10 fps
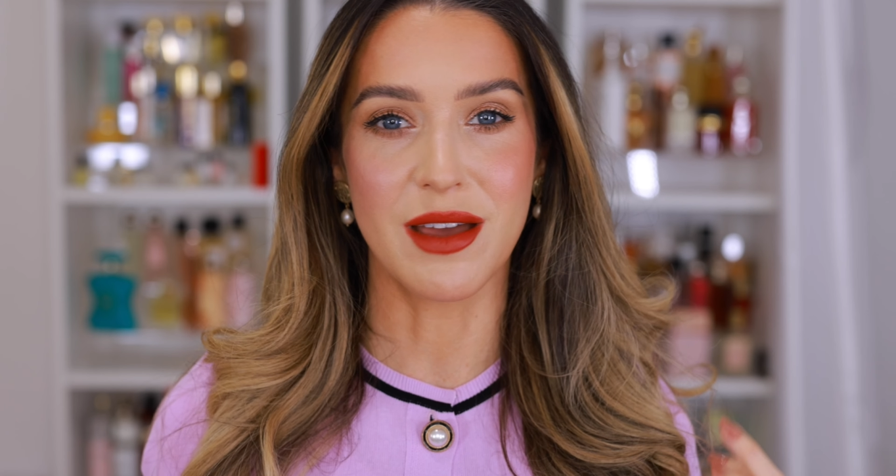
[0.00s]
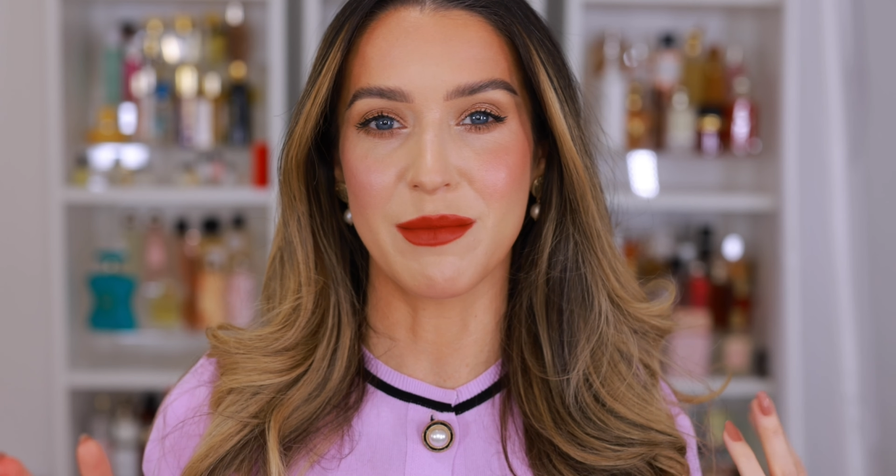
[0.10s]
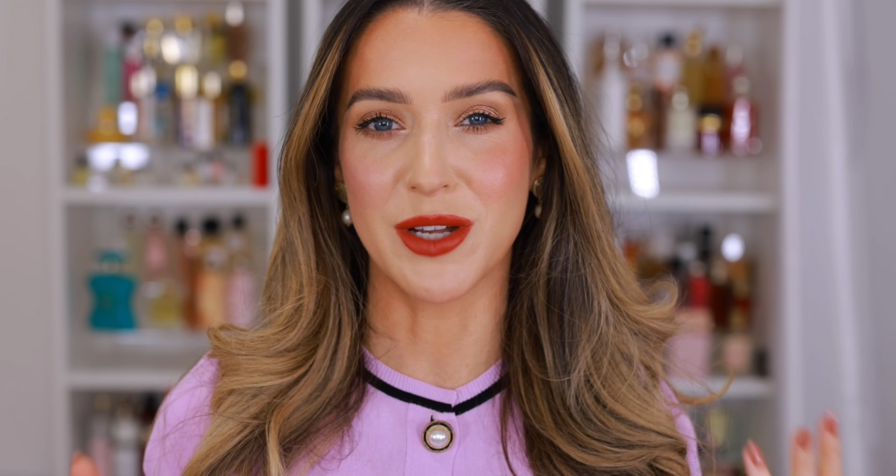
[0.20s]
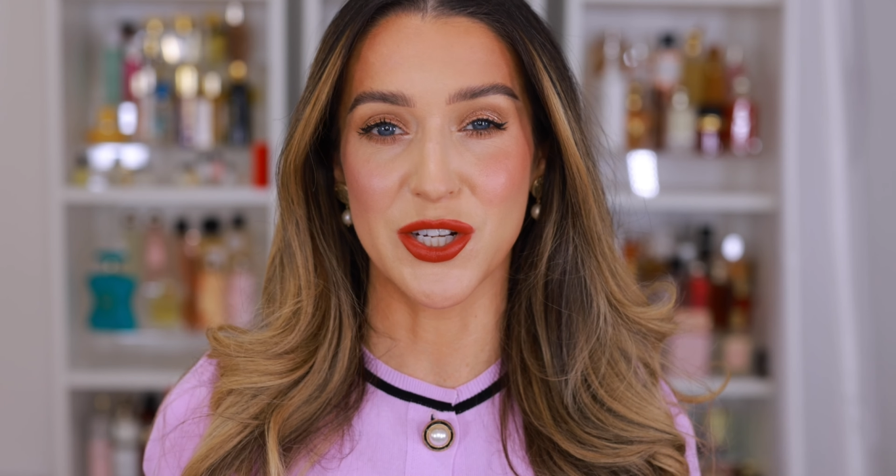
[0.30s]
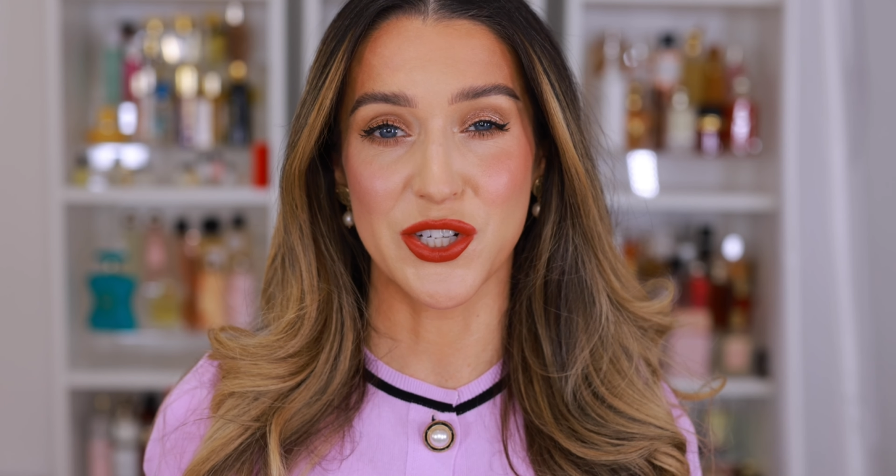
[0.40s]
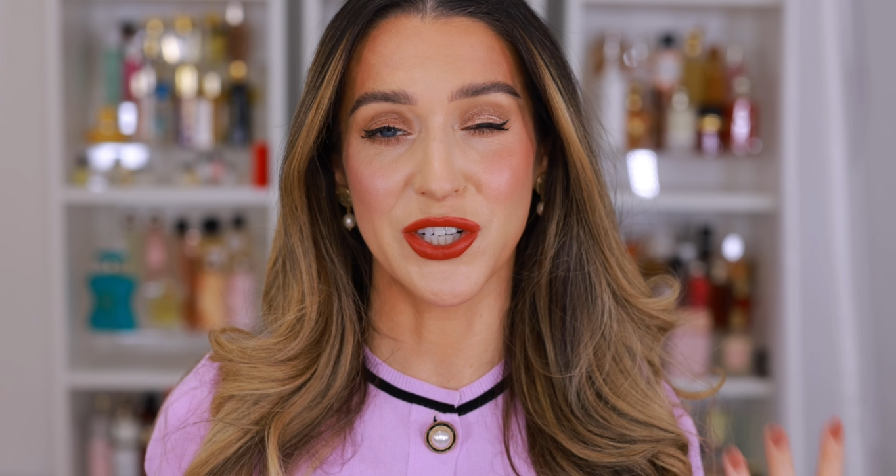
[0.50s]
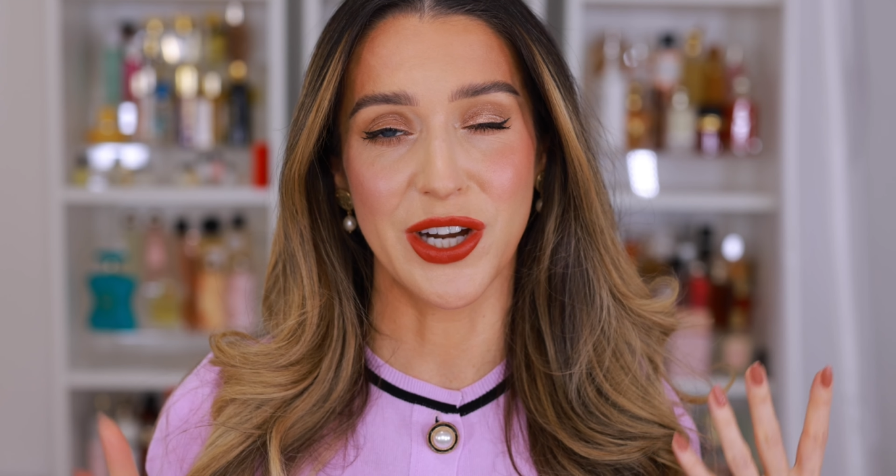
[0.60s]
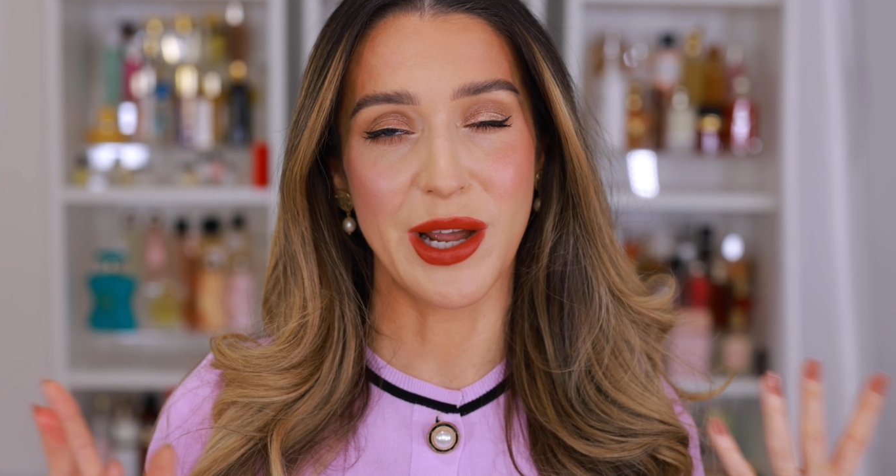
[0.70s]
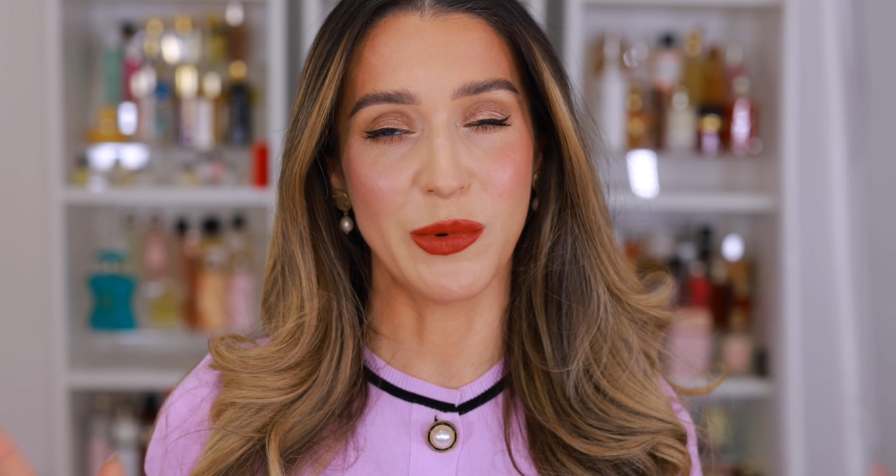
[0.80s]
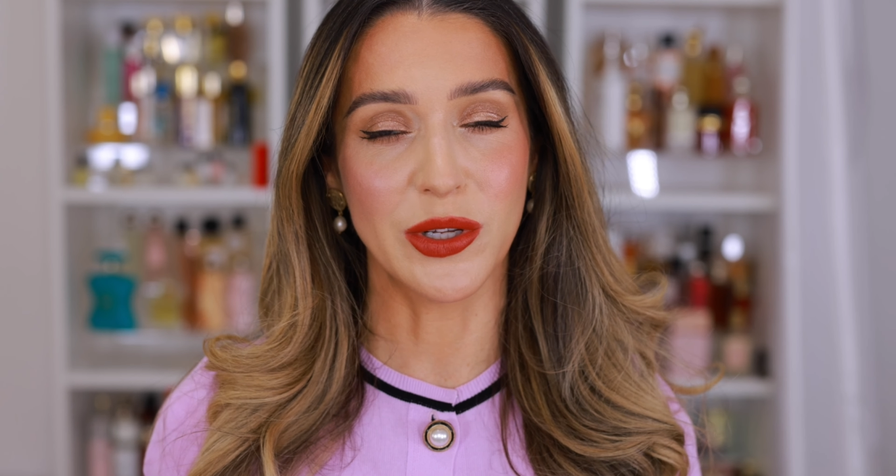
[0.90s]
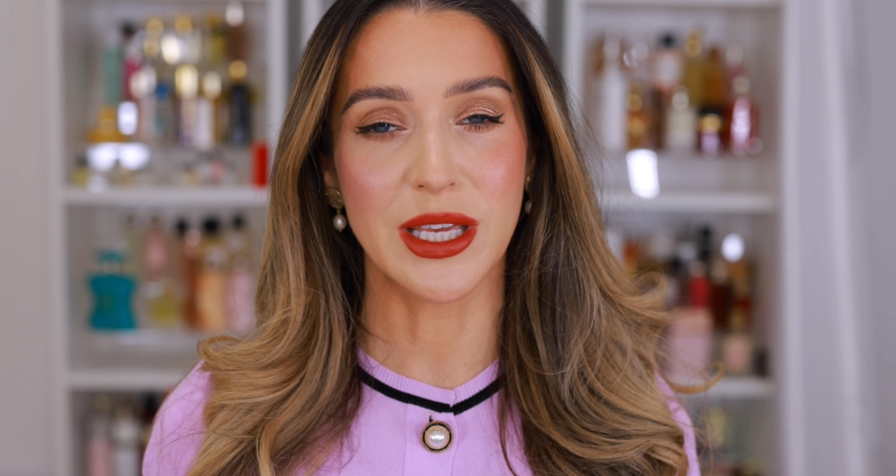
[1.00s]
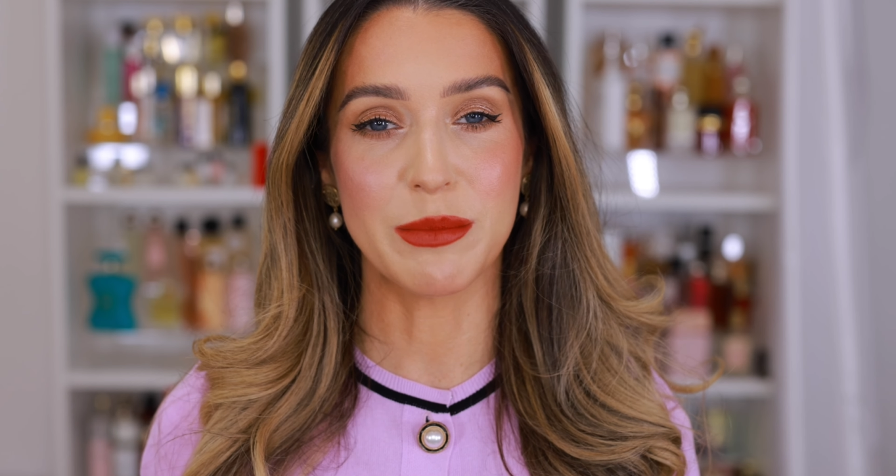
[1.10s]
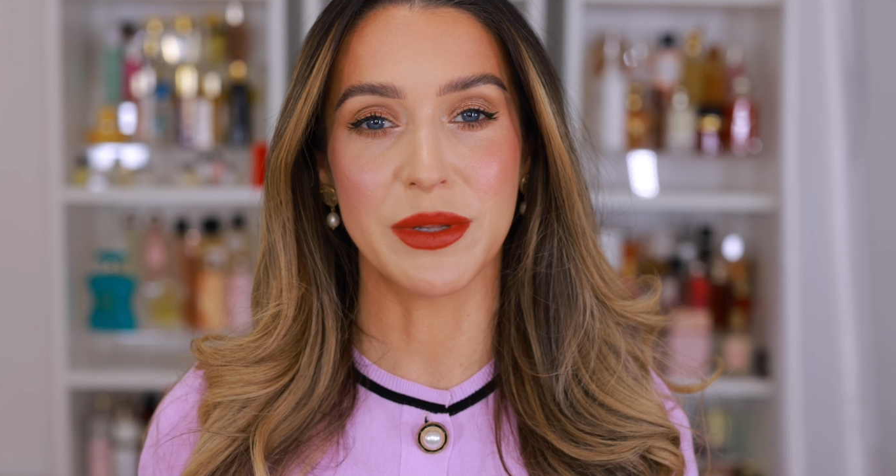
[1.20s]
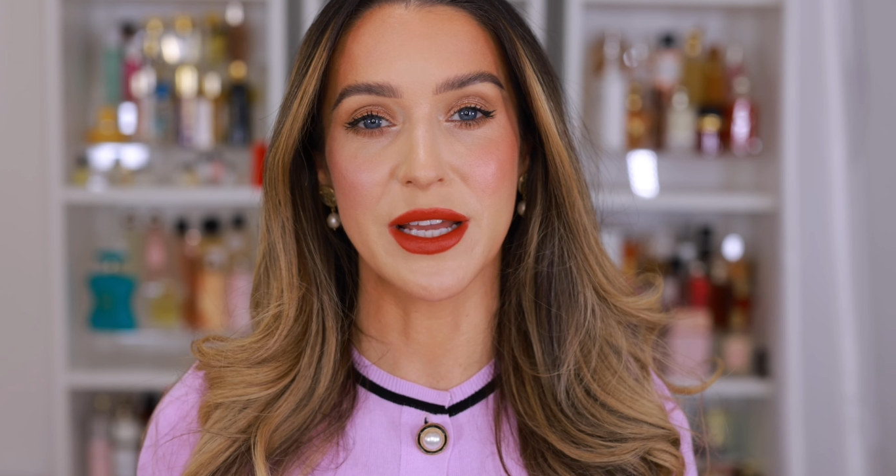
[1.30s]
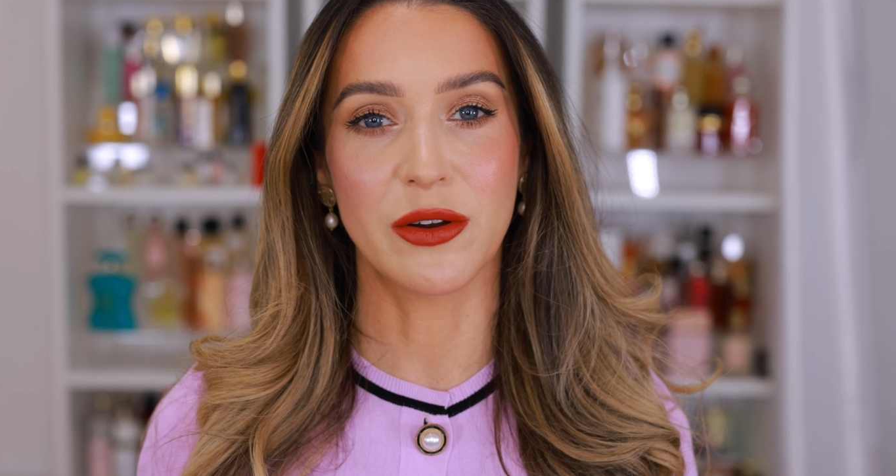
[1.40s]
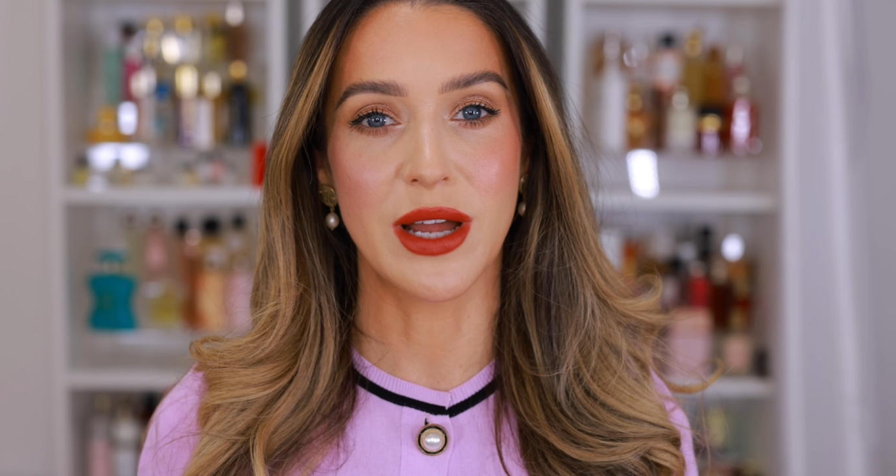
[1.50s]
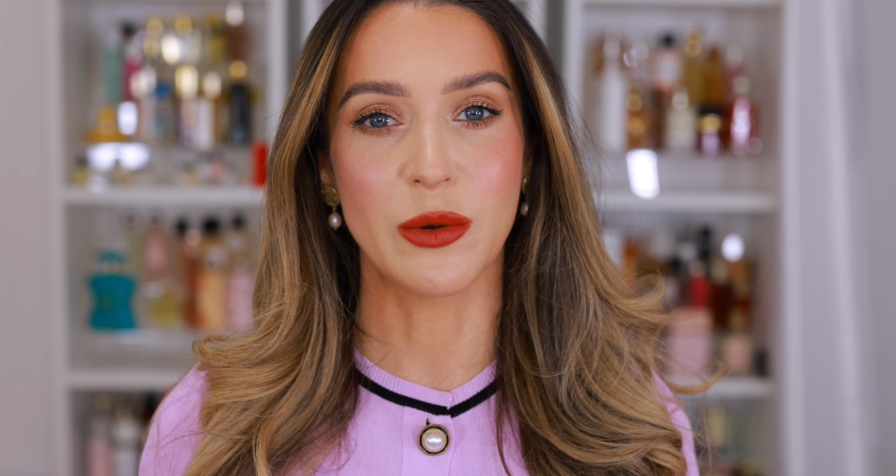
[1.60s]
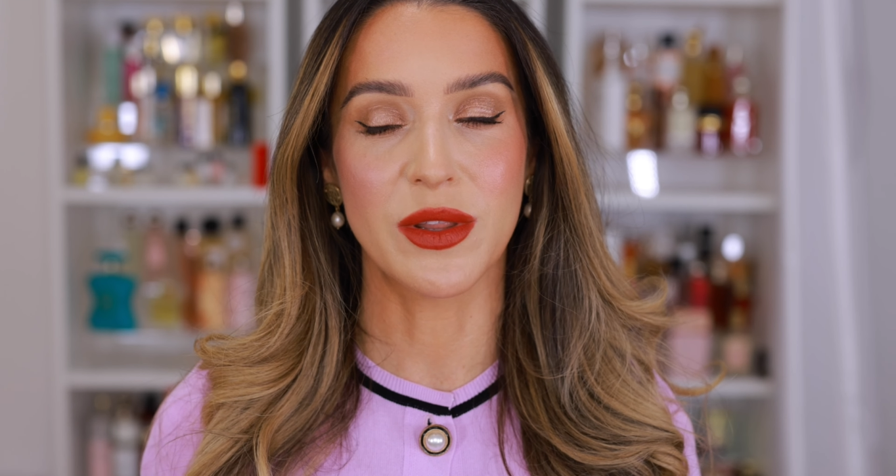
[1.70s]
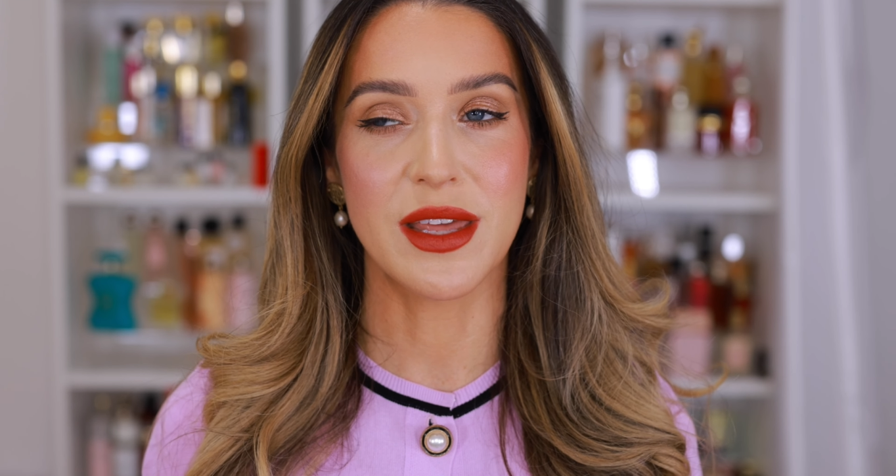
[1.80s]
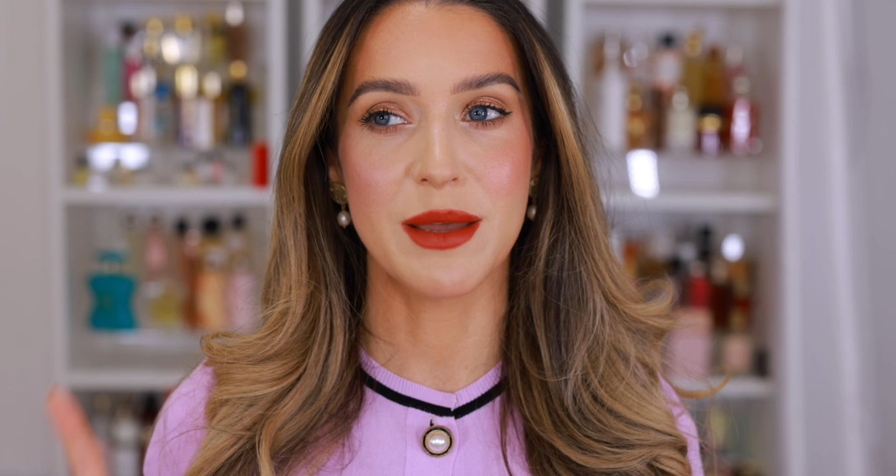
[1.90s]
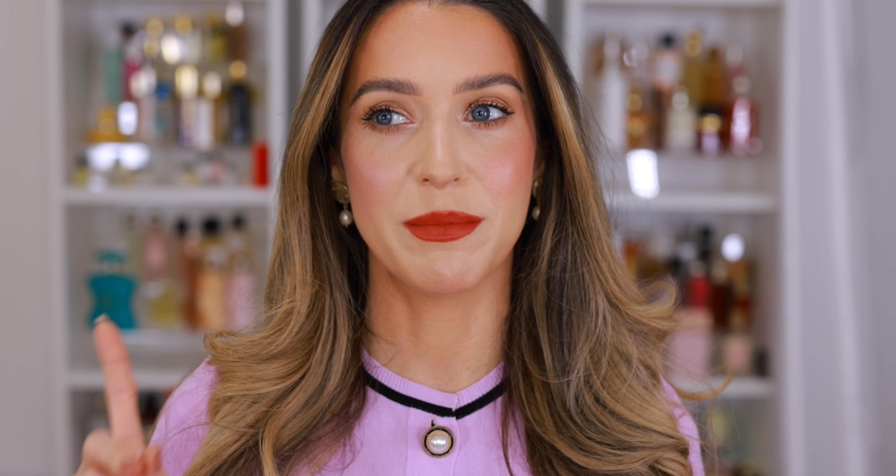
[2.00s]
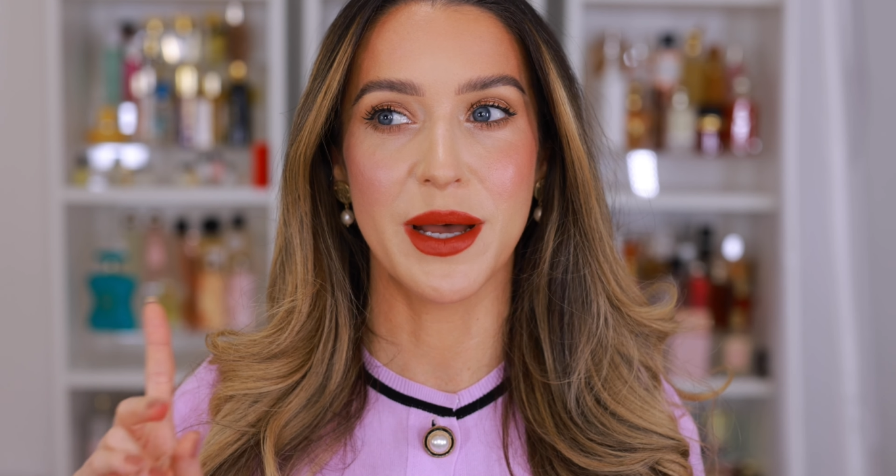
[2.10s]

I'm not sure. I will keep playing around with it.